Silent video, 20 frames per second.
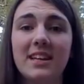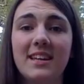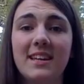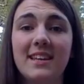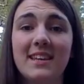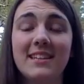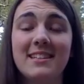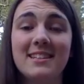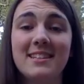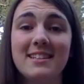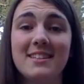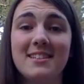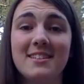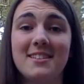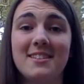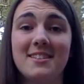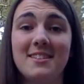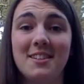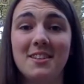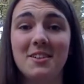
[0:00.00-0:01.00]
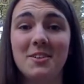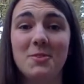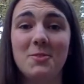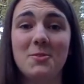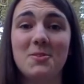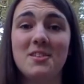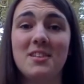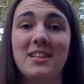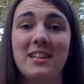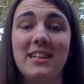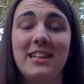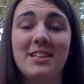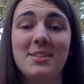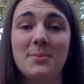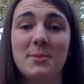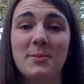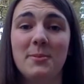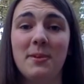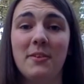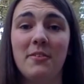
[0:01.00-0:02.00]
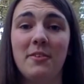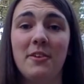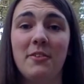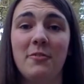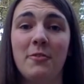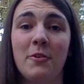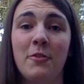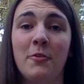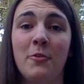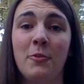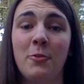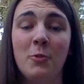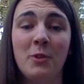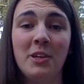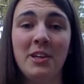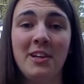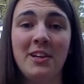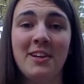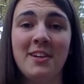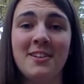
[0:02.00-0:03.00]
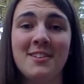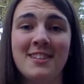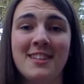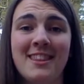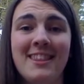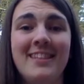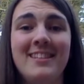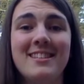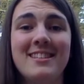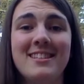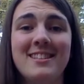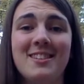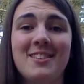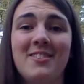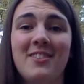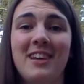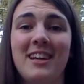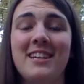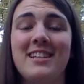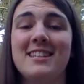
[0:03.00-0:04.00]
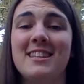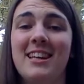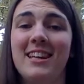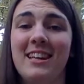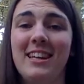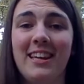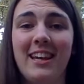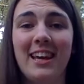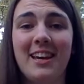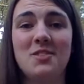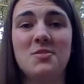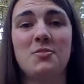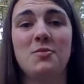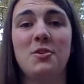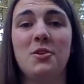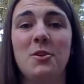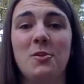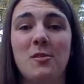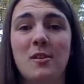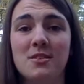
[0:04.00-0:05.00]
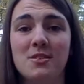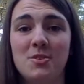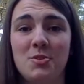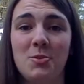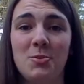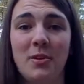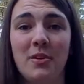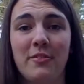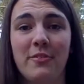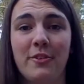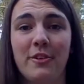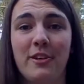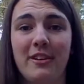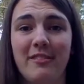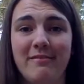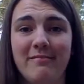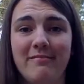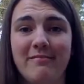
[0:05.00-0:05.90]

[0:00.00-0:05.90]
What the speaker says: This is Doug Coots, and he has been refereeing for over 20 years, and this is advice that he has for you as a new referee.